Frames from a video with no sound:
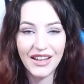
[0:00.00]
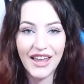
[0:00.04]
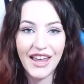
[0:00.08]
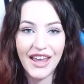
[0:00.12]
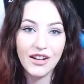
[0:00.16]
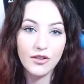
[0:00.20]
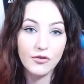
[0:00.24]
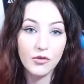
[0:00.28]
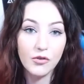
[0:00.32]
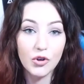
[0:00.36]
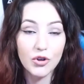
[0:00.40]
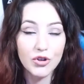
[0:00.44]

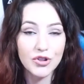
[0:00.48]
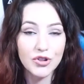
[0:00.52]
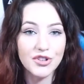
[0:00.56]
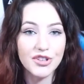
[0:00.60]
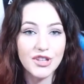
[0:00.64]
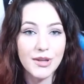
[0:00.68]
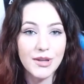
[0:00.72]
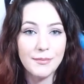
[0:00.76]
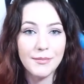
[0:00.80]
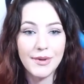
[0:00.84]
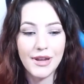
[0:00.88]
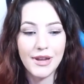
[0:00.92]
and of course
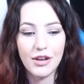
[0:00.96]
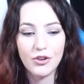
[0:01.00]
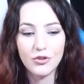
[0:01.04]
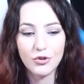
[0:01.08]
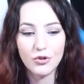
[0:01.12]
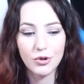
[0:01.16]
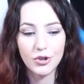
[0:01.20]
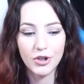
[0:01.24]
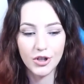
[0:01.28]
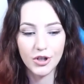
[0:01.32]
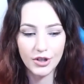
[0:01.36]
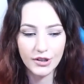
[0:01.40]
on the
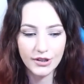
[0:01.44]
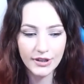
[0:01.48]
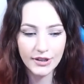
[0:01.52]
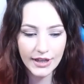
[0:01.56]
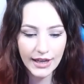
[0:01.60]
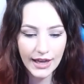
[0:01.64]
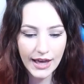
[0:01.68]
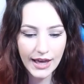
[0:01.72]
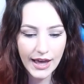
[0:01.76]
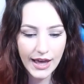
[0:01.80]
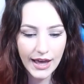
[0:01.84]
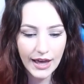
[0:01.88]
Patreon.
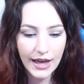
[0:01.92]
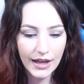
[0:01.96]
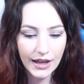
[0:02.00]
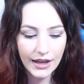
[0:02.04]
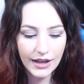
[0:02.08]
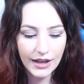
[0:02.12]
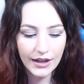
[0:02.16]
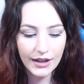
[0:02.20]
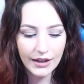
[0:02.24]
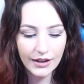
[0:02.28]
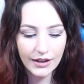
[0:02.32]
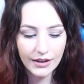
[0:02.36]

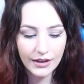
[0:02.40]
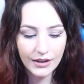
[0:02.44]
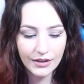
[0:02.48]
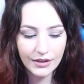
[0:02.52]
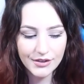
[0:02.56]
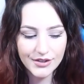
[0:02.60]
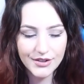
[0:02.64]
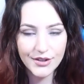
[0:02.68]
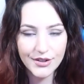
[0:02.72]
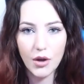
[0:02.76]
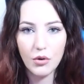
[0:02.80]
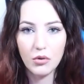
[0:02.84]

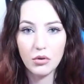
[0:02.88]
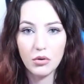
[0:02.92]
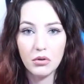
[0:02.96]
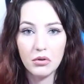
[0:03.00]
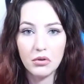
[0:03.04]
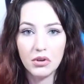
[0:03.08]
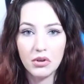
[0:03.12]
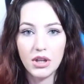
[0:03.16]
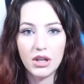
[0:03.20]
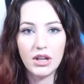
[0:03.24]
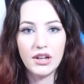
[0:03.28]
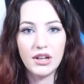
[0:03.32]
So,
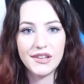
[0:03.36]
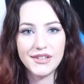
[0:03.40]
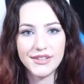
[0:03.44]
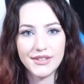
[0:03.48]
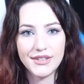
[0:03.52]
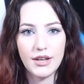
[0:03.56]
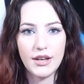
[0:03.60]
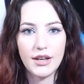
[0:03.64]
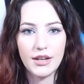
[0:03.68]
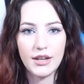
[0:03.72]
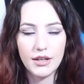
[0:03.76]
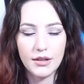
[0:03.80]
what can I
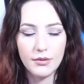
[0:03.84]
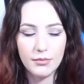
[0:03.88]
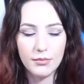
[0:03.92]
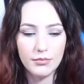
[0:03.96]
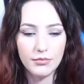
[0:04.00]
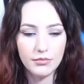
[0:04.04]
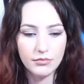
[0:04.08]
say?